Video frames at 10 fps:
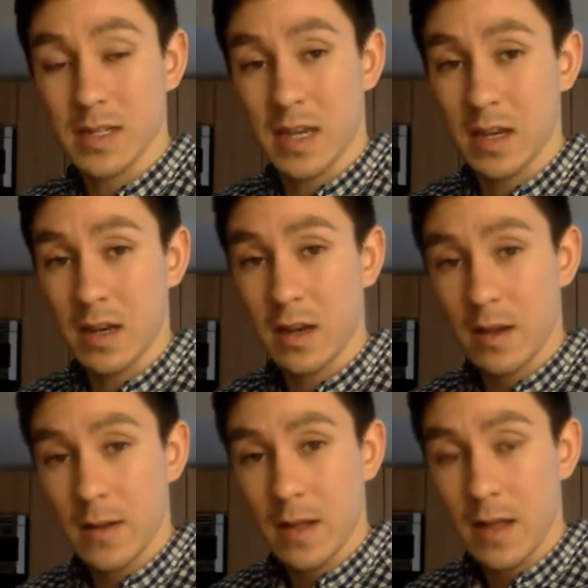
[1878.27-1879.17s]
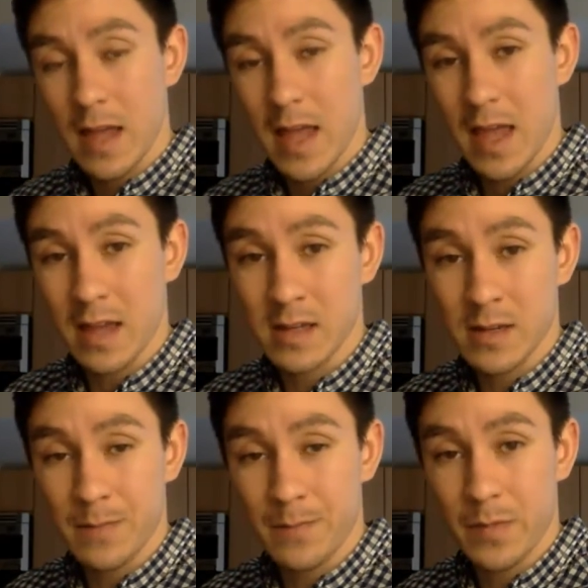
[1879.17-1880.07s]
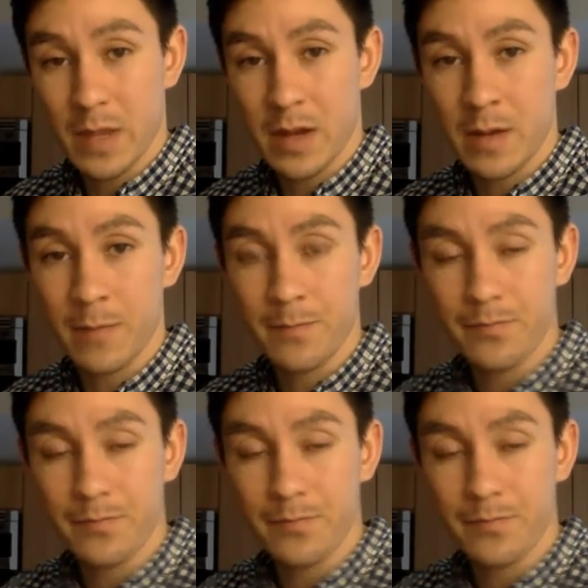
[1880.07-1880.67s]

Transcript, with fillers: in, and um,